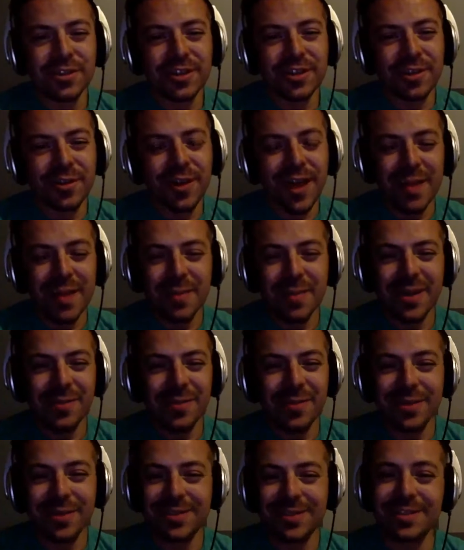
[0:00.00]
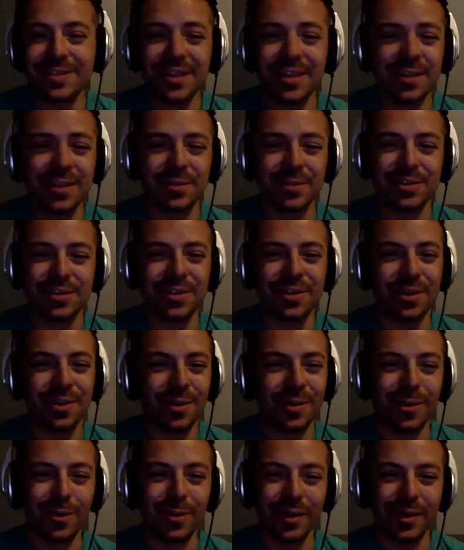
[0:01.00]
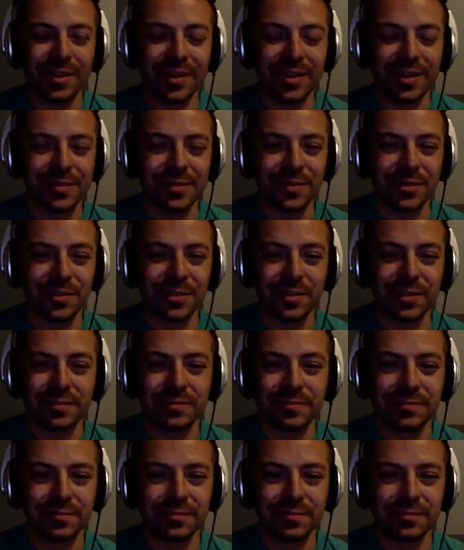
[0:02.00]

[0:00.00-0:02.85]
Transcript: did okay, but he was no Hogan, that's for sure.